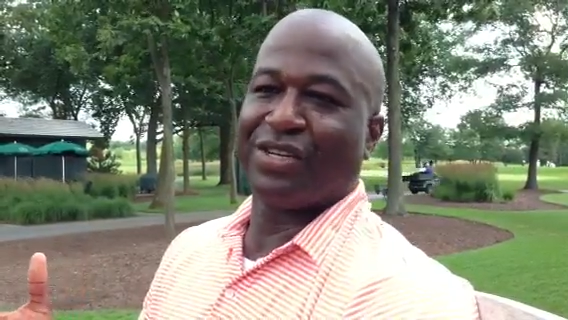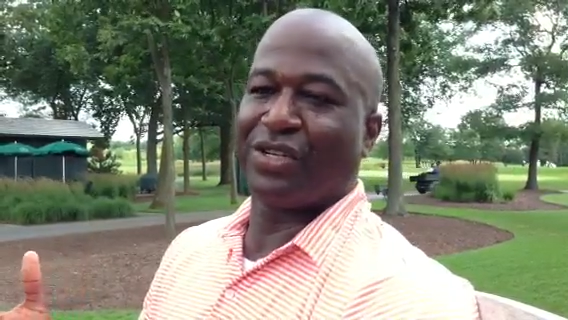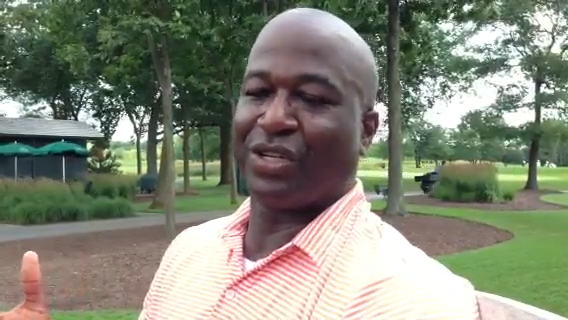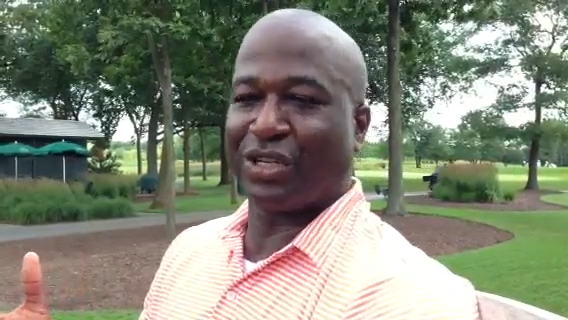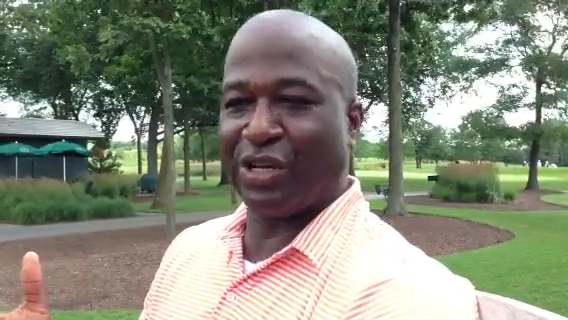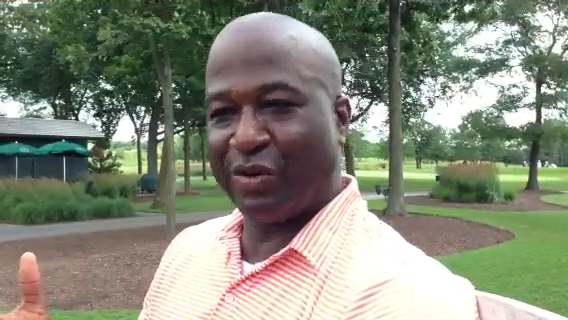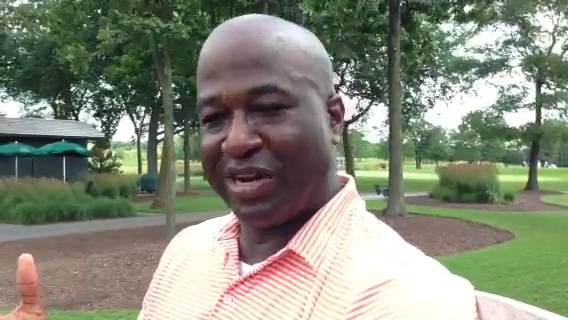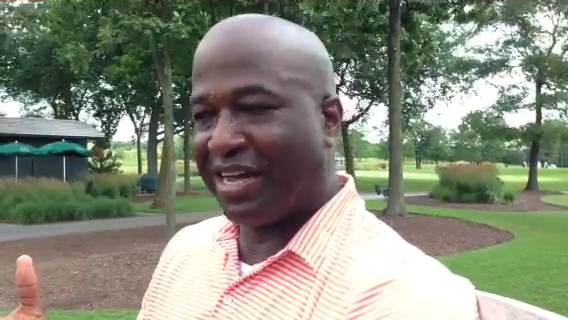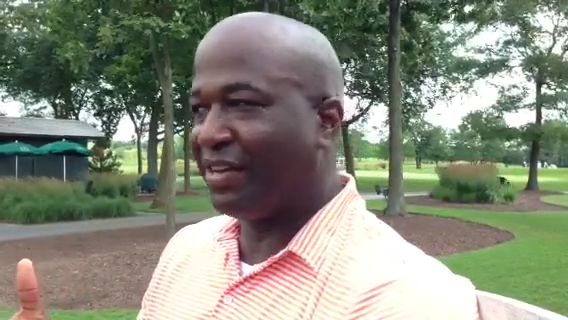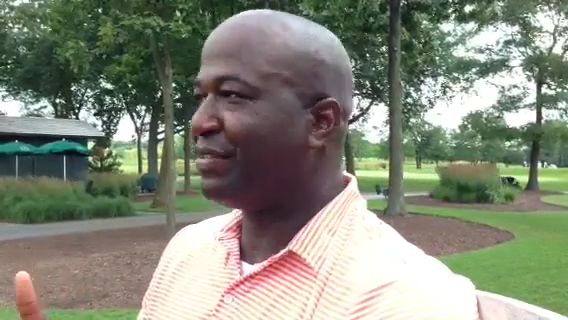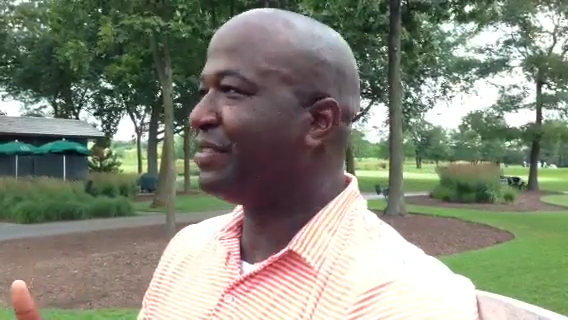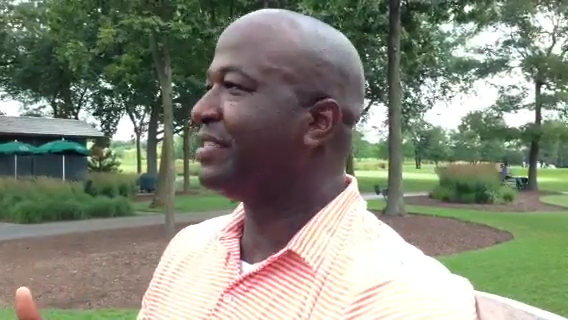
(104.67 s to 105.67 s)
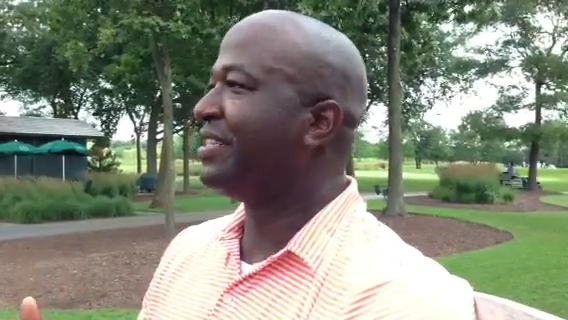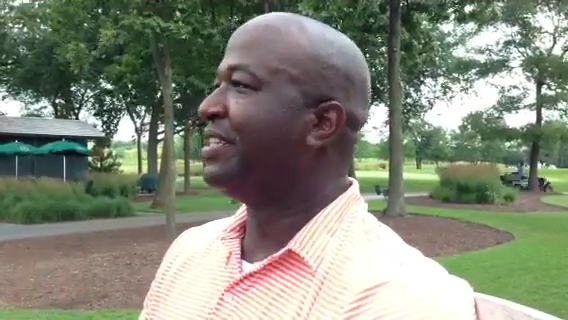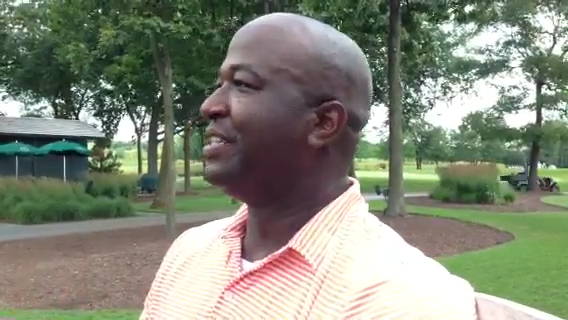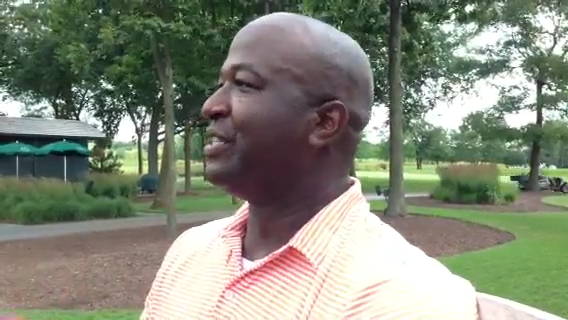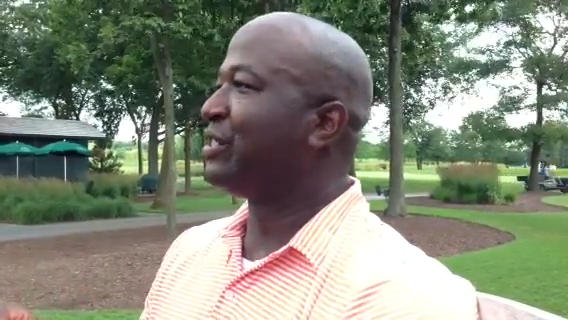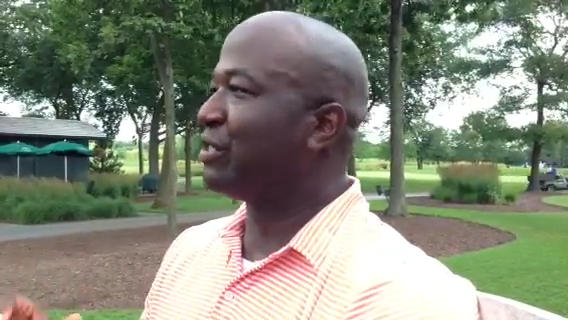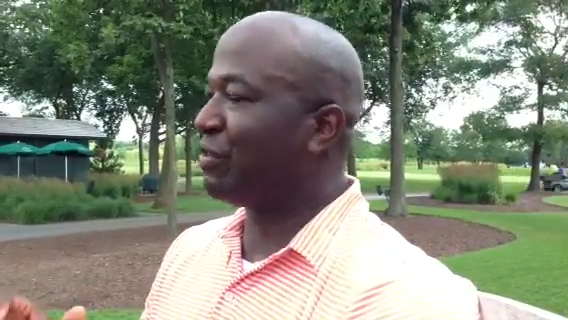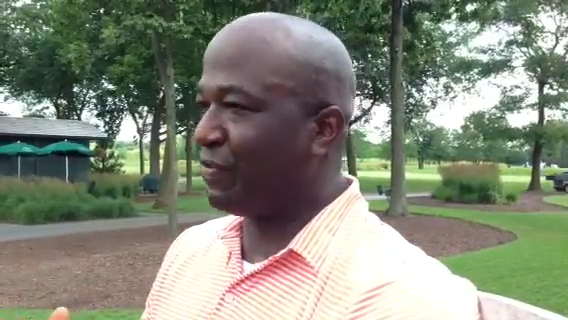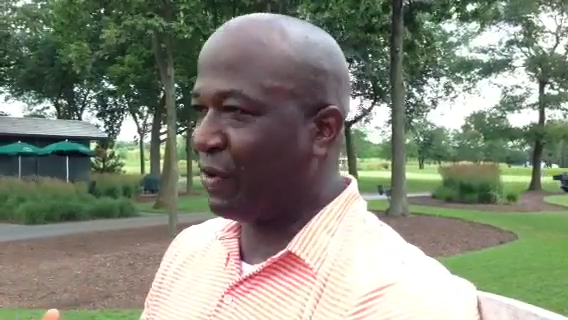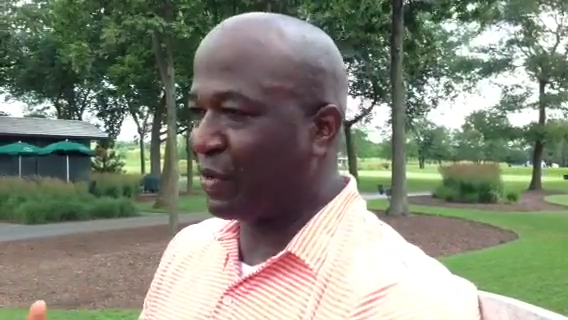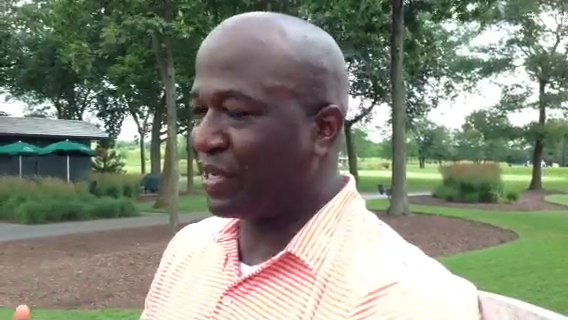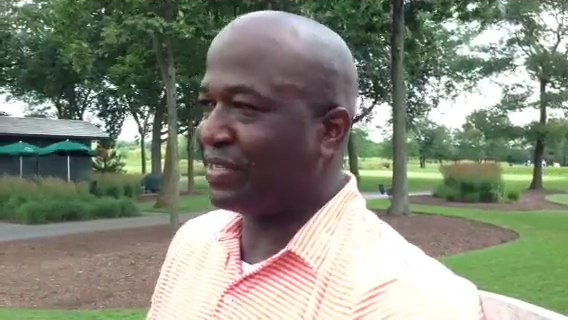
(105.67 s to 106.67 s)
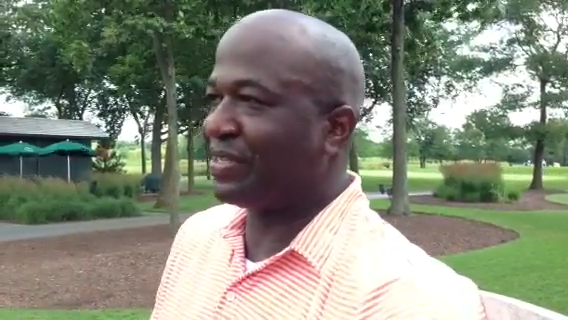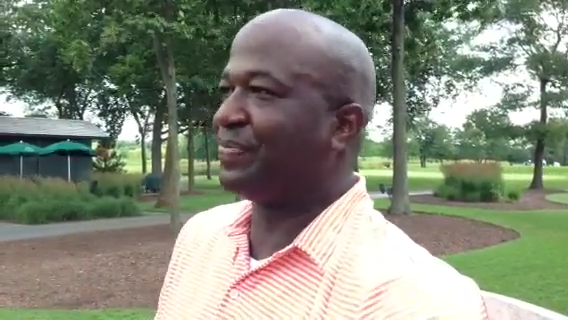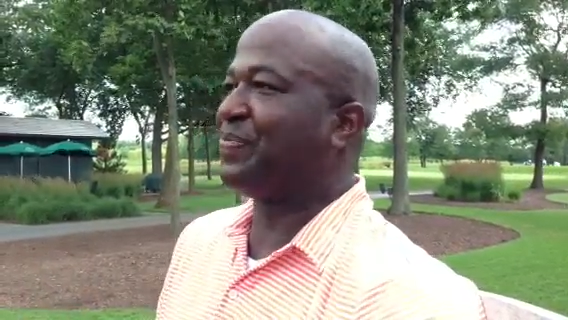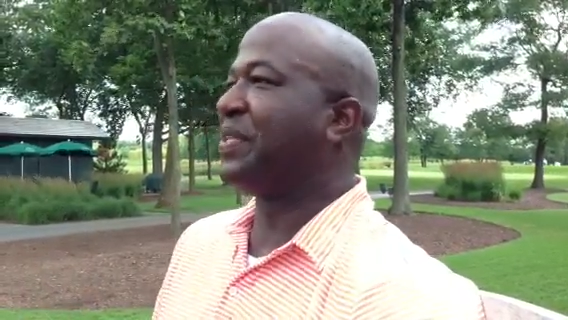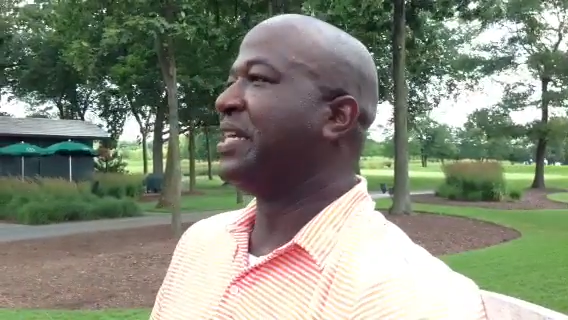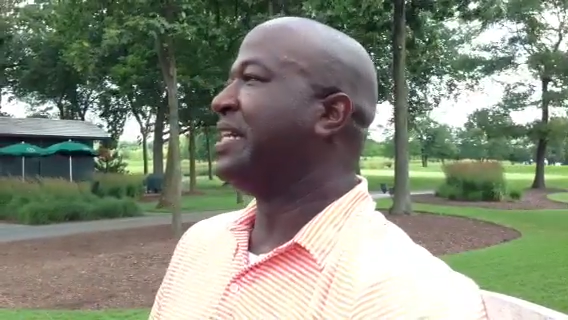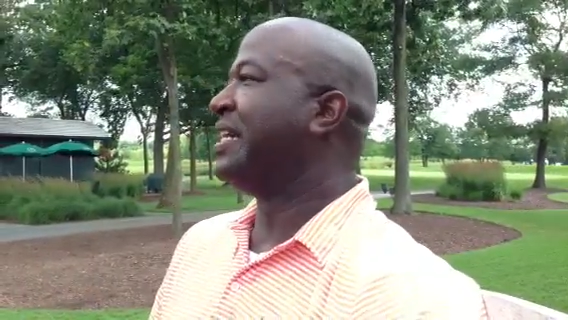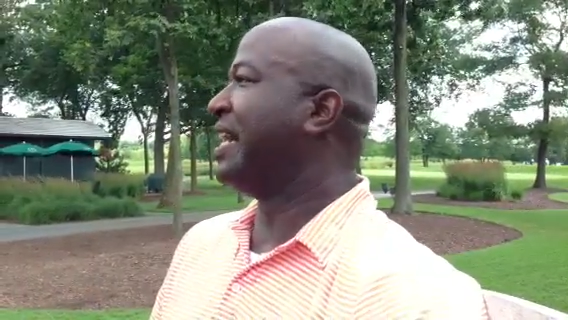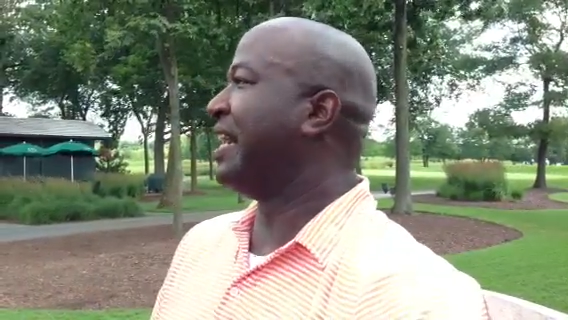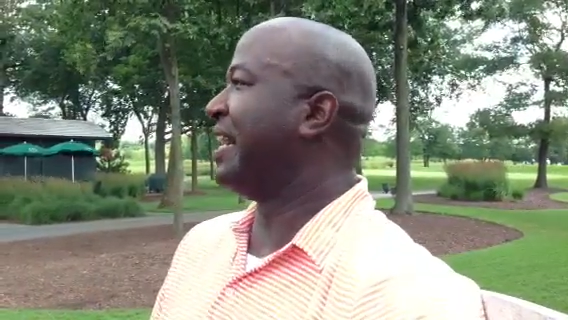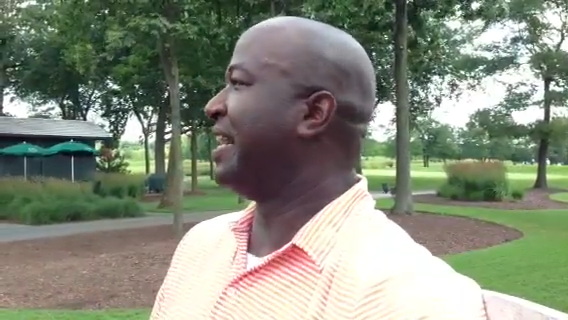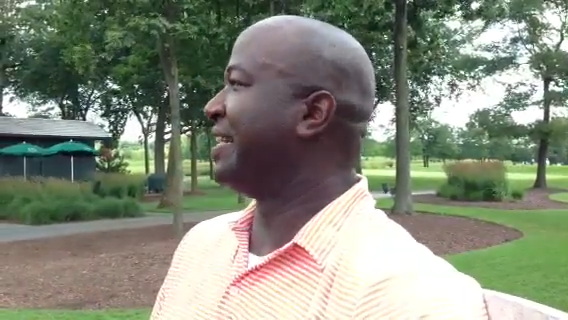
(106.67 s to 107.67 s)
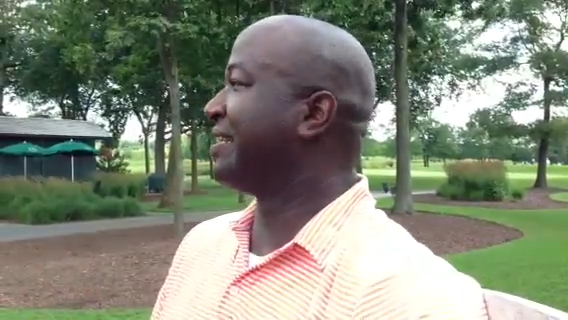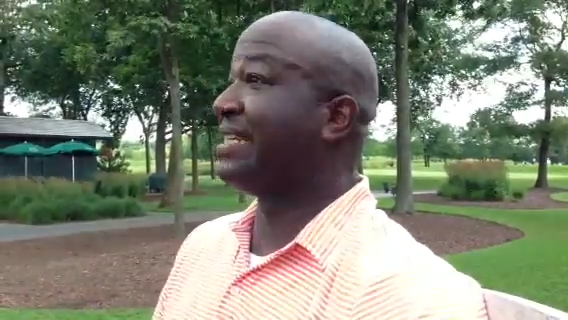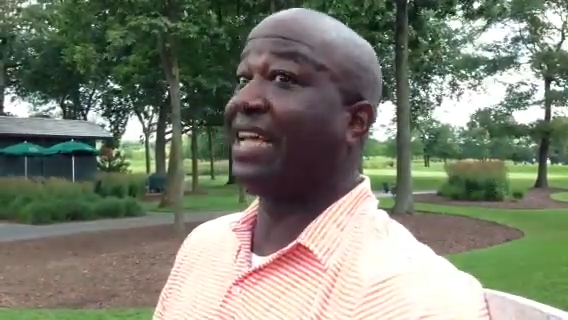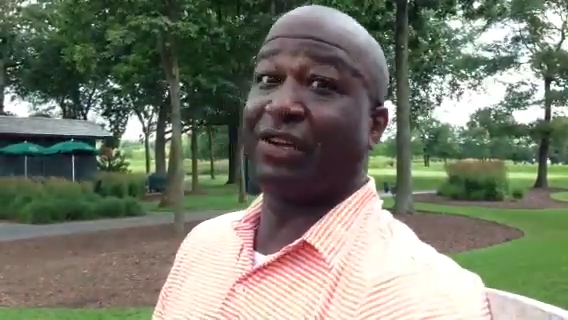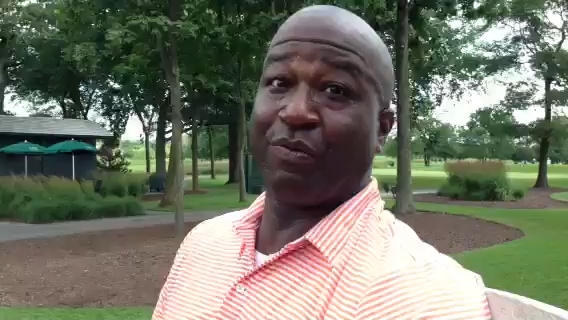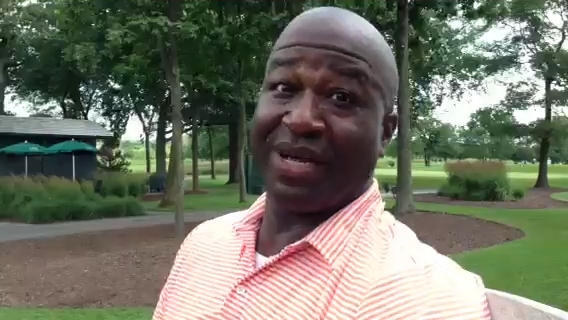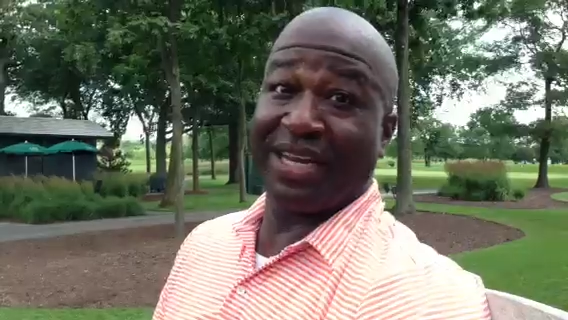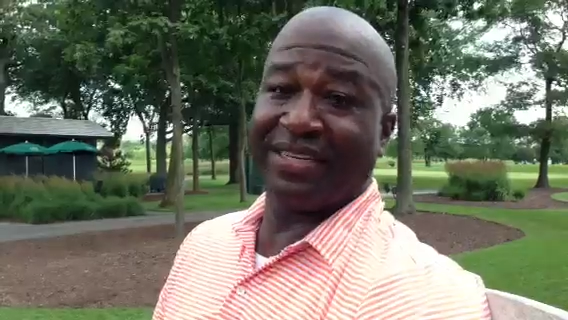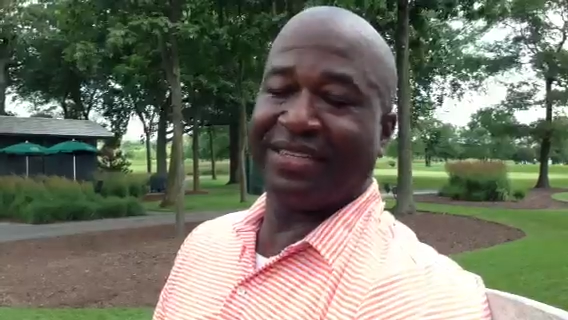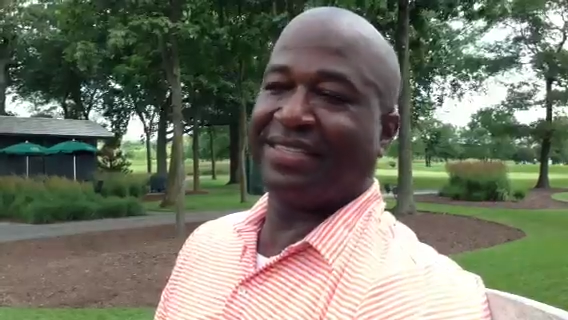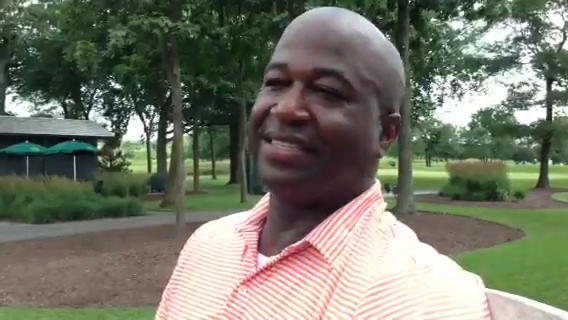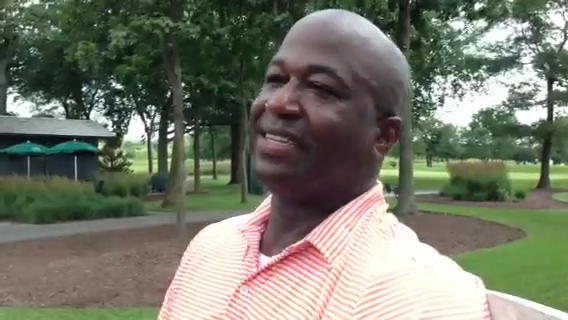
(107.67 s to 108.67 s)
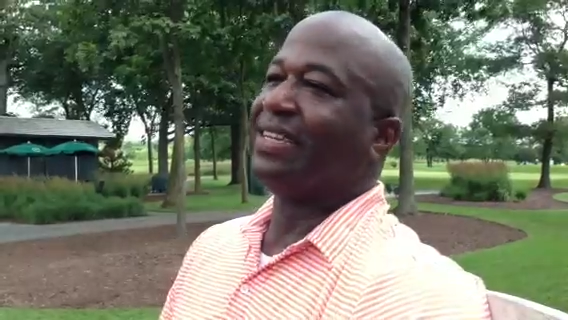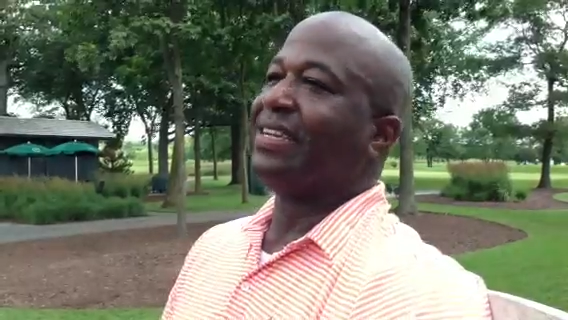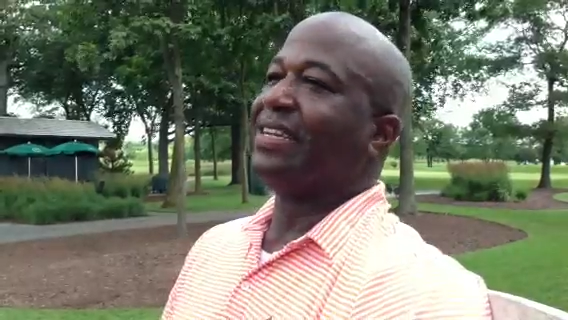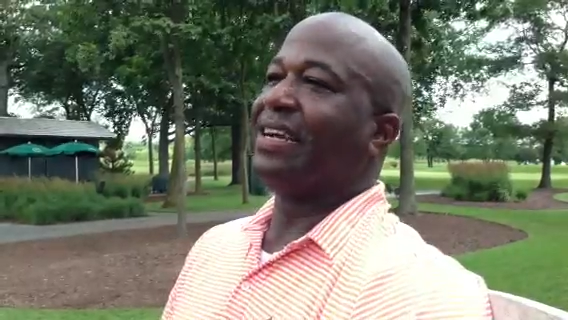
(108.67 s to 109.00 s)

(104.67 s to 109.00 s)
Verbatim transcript: to slow down, yep. to focus, uh, stay committed. Yep.